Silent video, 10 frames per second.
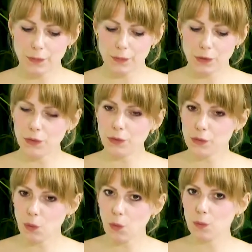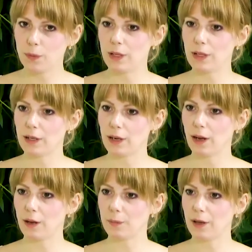you've told me,
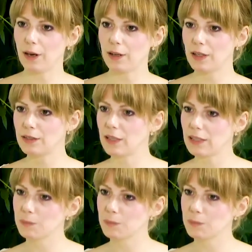and I'd like to,